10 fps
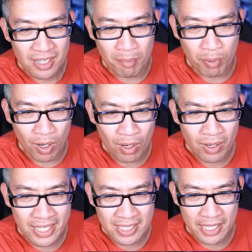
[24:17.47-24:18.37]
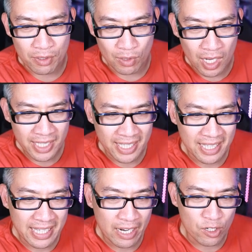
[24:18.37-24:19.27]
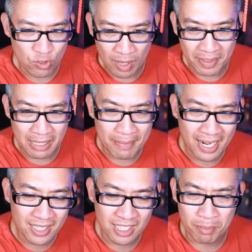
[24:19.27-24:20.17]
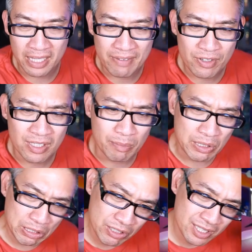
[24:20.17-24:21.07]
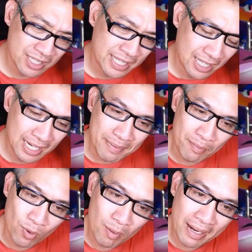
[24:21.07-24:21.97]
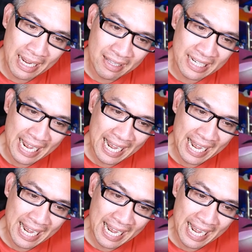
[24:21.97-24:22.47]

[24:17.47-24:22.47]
the ball. It's either locking it there or dropping it back into the playfield. So I'm curious to see a little bit more about how that